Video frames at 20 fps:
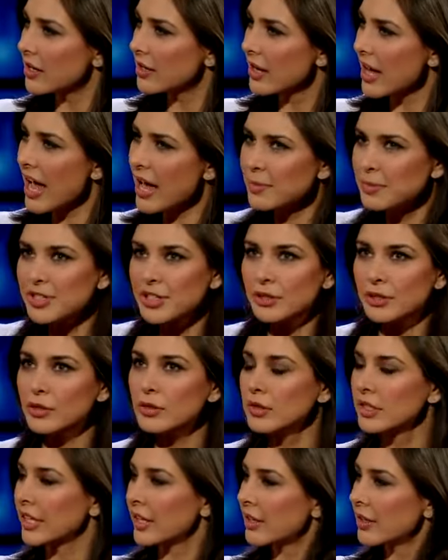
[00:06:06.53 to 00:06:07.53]
Yeah,
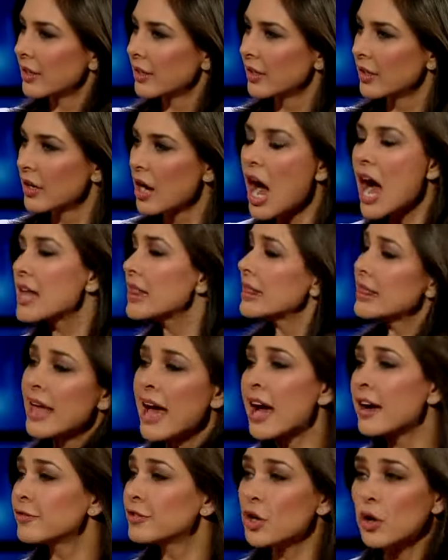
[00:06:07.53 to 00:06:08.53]
absolutely. I
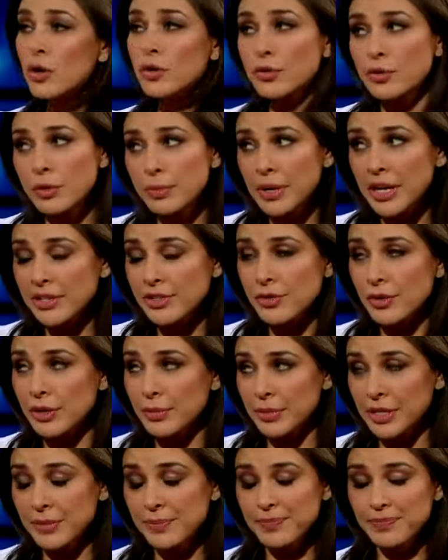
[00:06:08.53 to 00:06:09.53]
laughed all through my
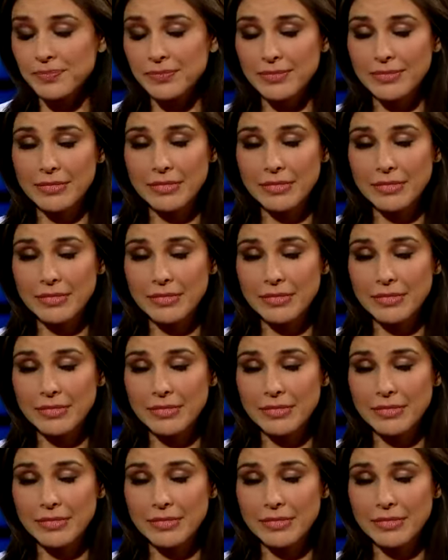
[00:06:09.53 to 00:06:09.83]
treatment.